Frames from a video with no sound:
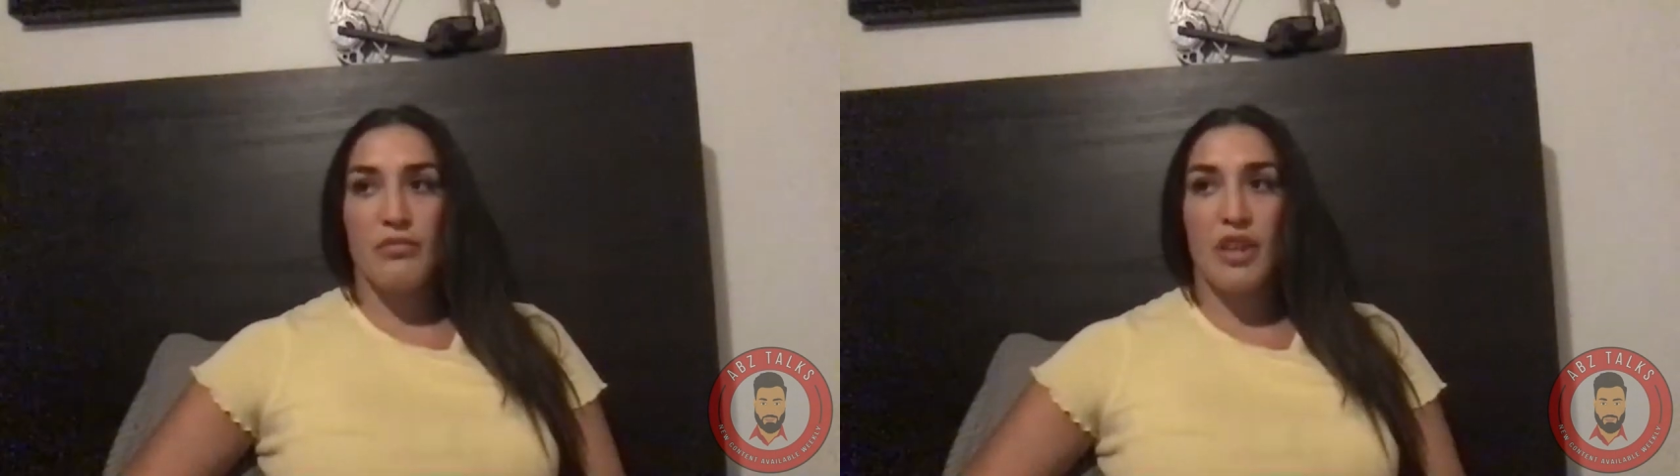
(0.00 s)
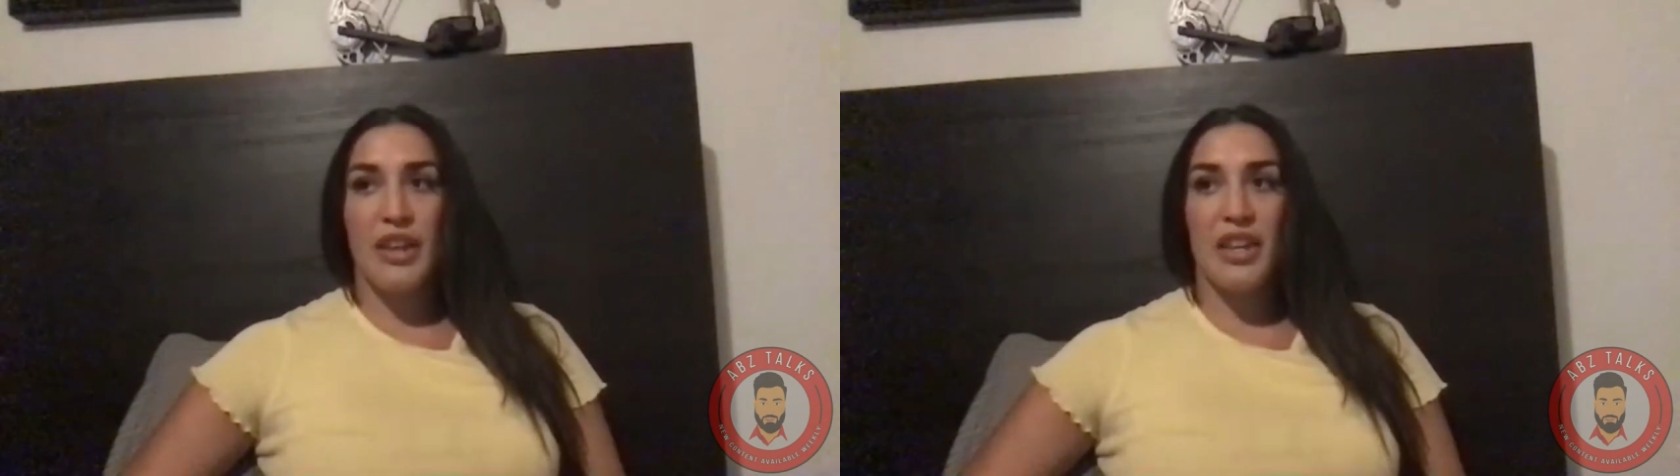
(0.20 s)

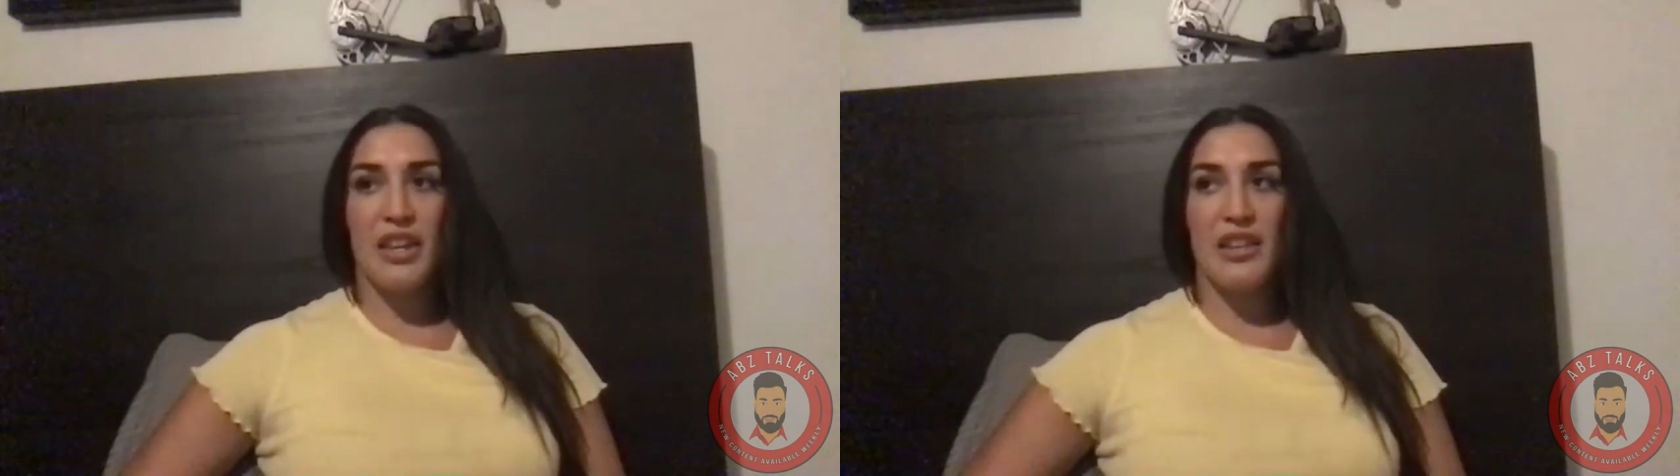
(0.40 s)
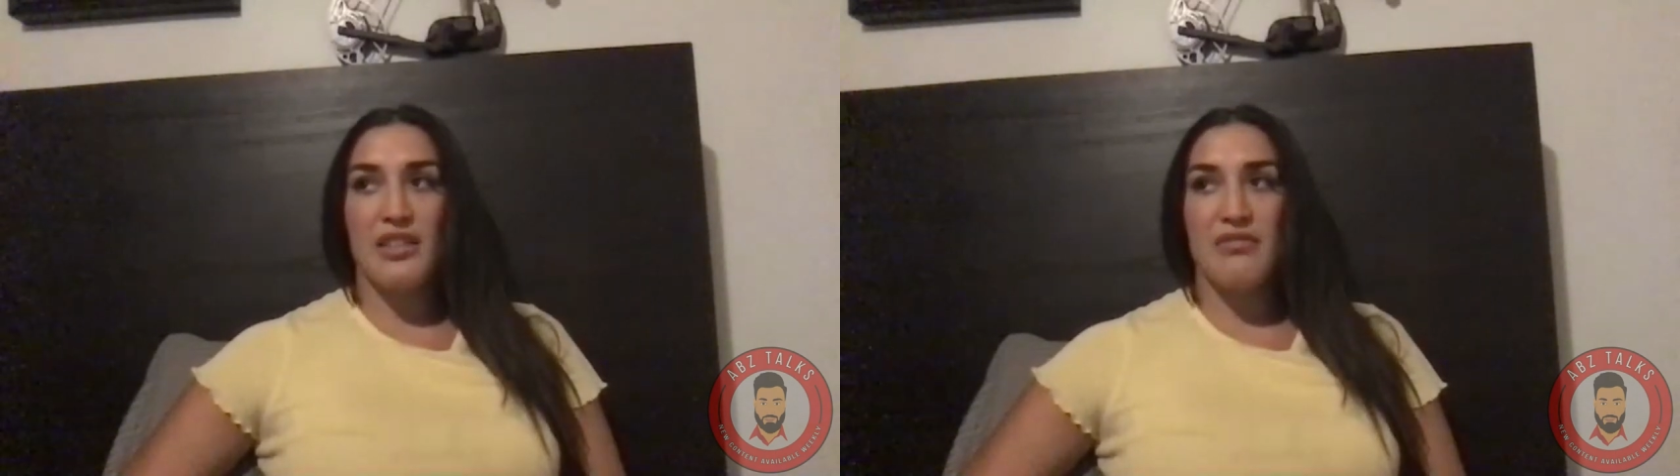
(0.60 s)

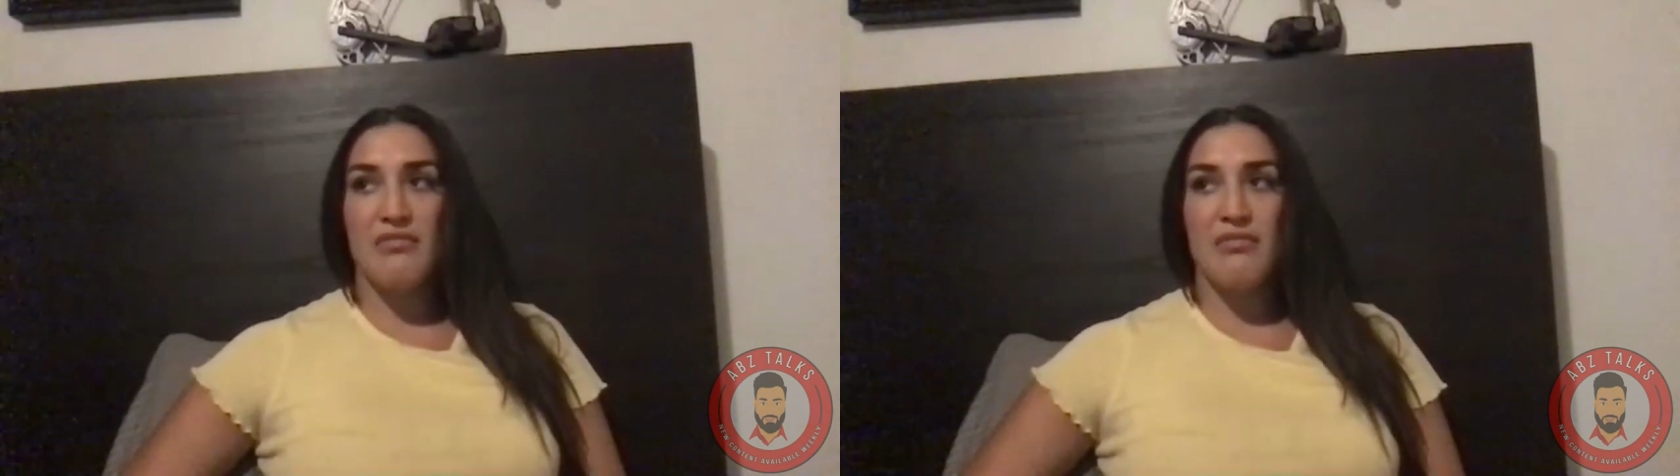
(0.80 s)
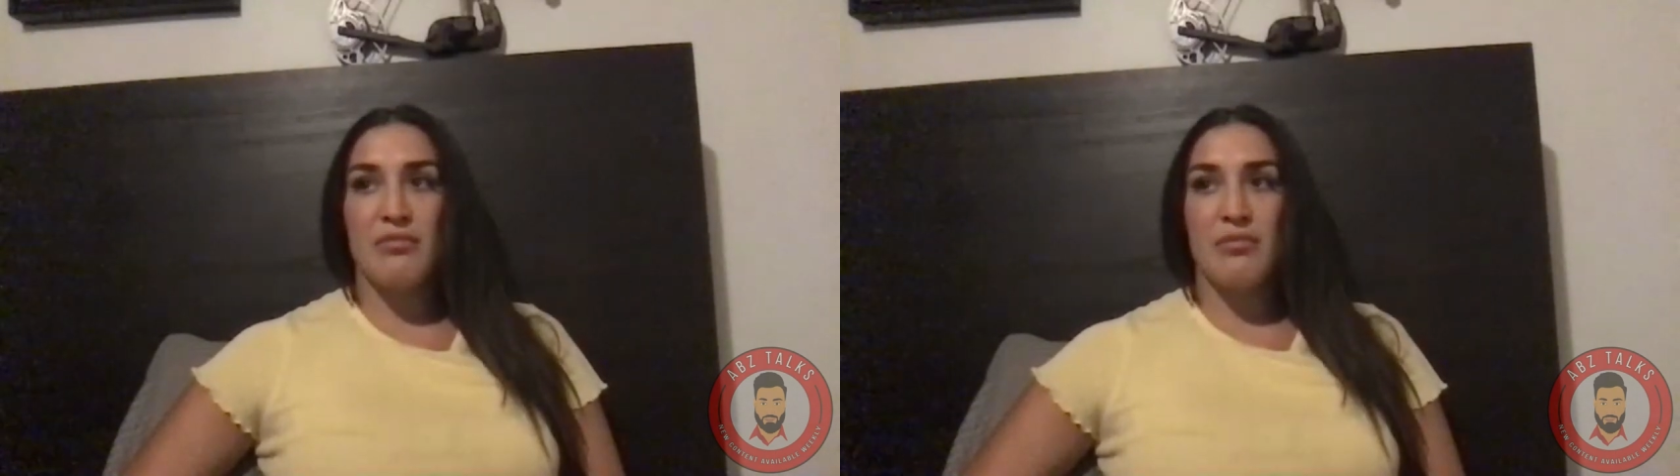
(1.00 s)

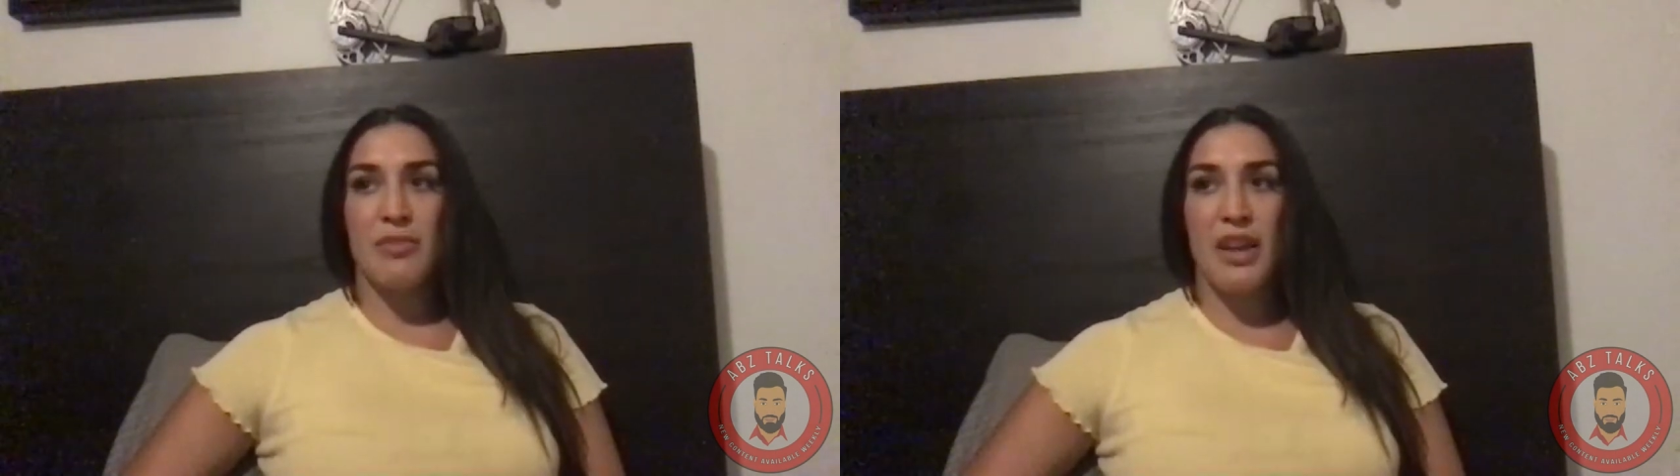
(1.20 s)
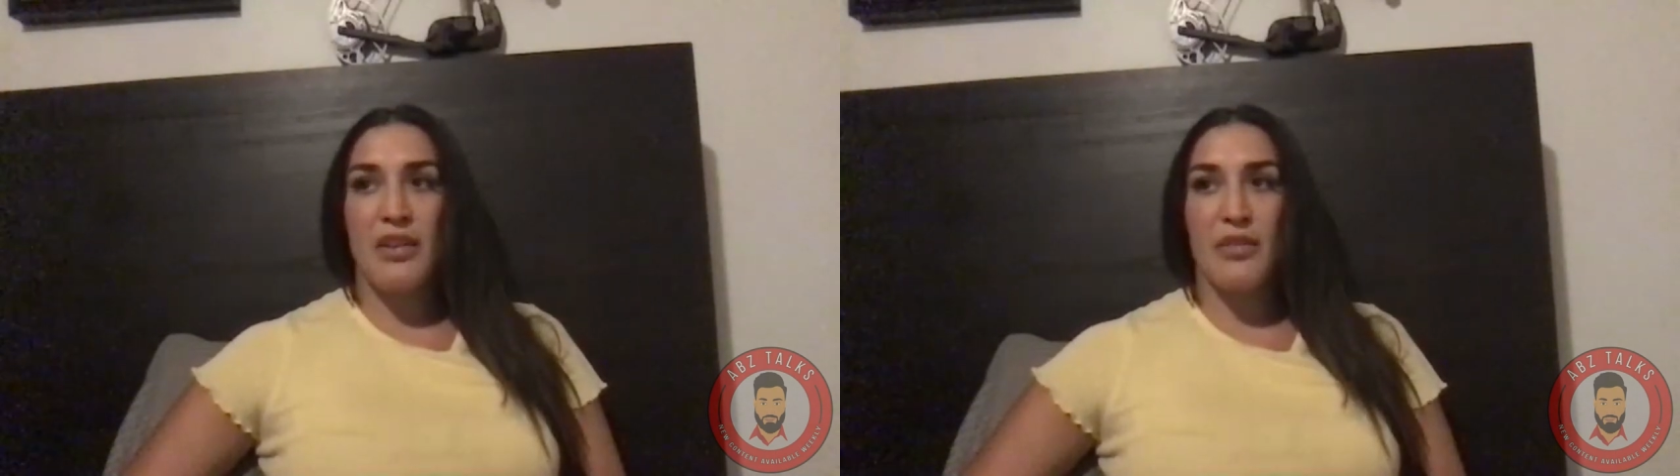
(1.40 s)

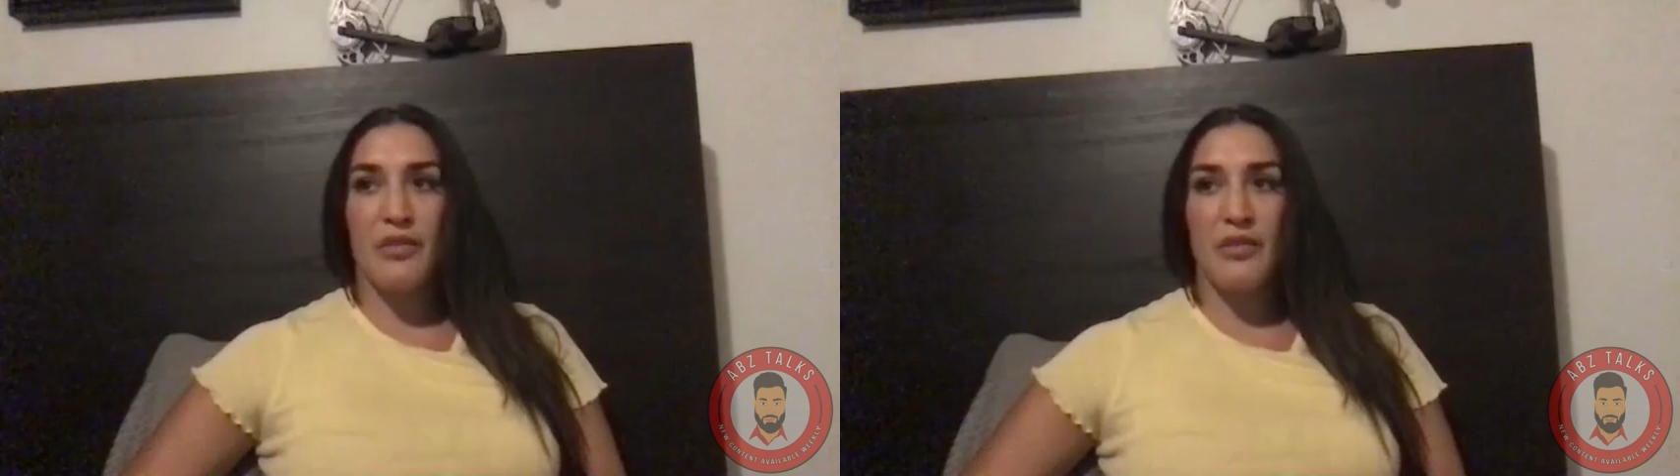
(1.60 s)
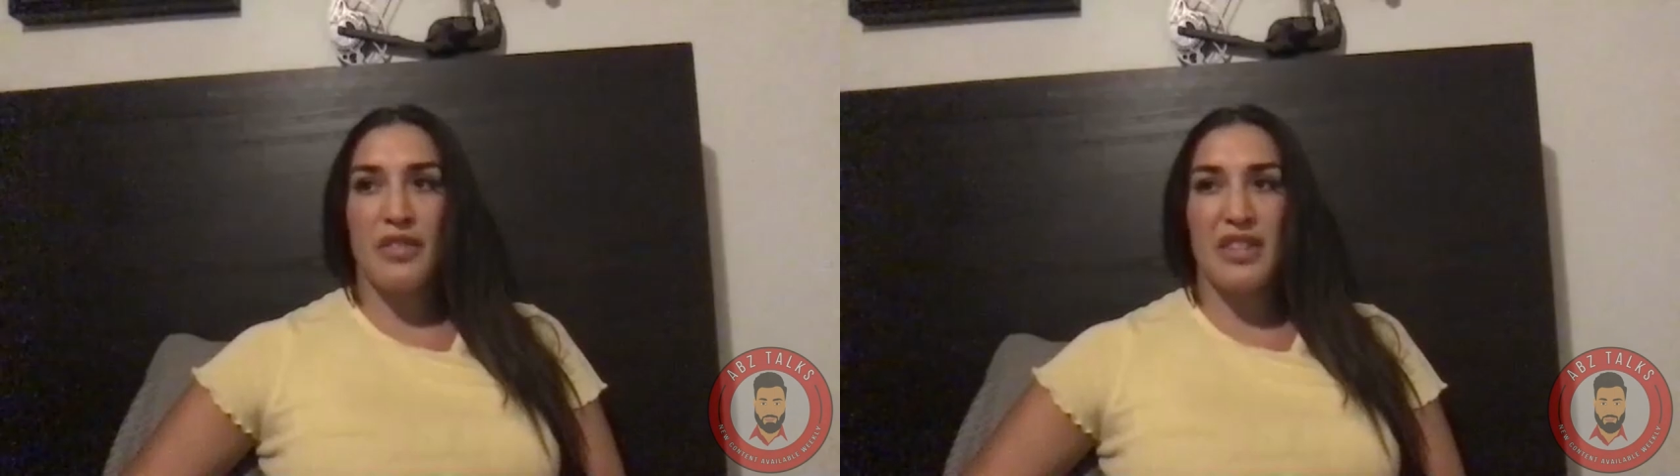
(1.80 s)

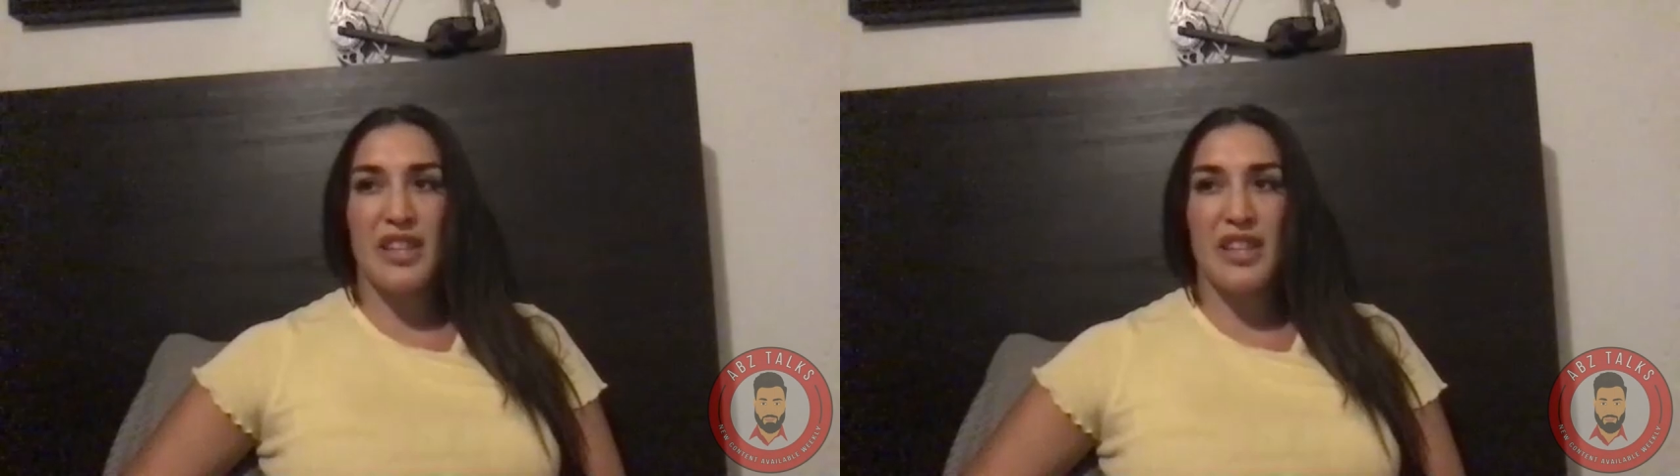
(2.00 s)
it